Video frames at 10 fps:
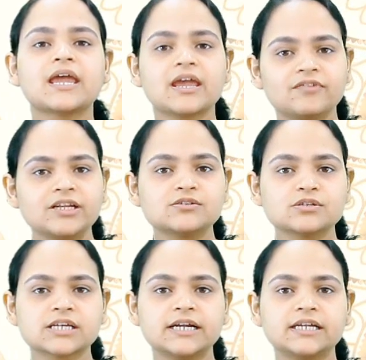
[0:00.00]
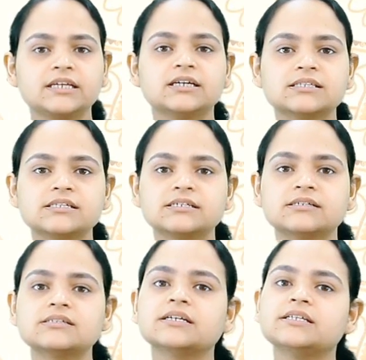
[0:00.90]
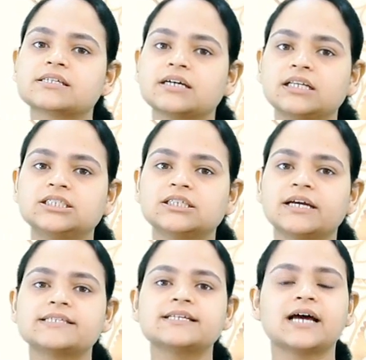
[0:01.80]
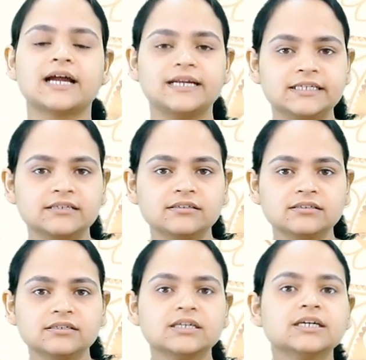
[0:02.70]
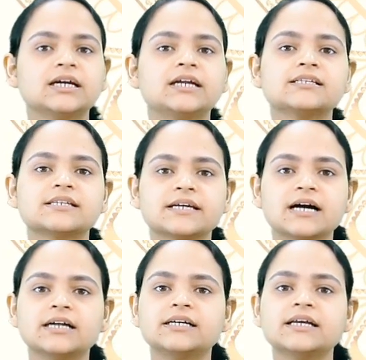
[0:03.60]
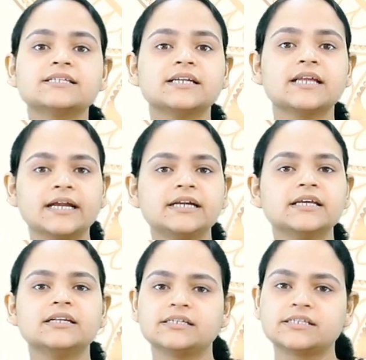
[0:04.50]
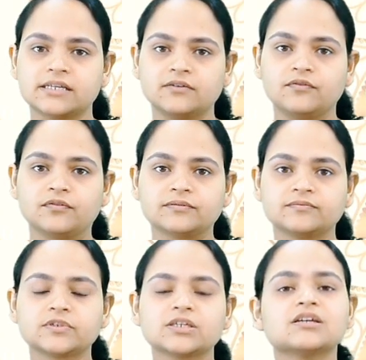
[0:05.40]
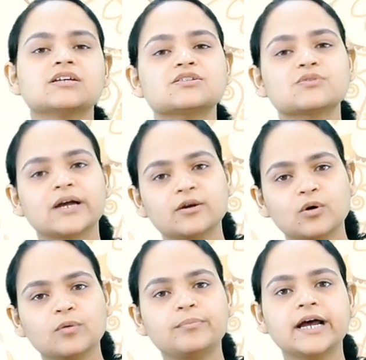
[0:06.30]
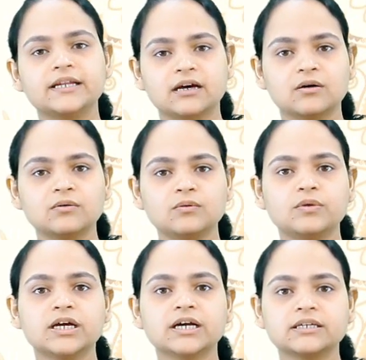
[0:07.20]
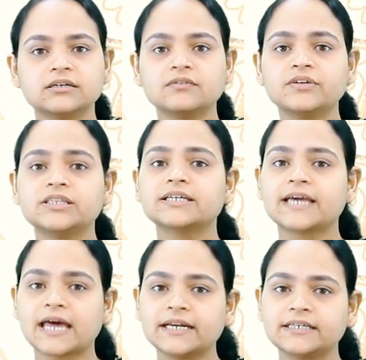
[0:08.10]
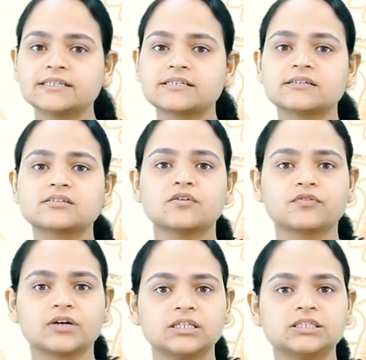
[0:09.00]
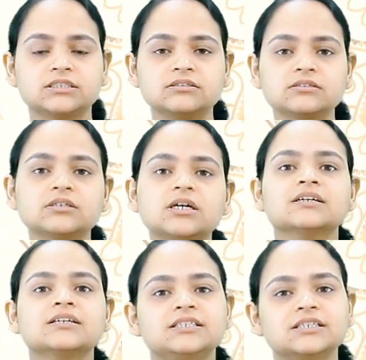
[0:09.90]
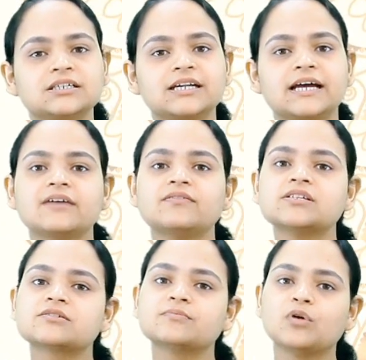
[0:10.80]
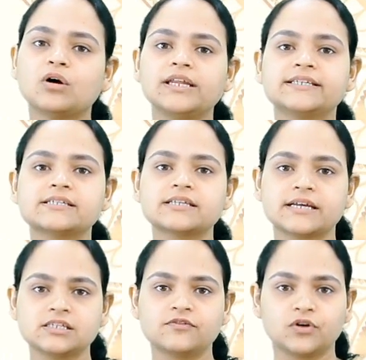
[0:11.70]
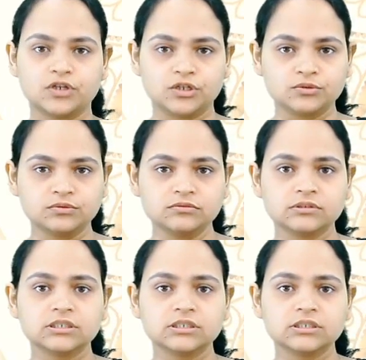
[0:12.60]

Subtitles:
Every society considers its culture as an ideal. It is regarded as an end in itself. So I hope by now we are clear with the characteristics of culture. Here I have a small exercise for you.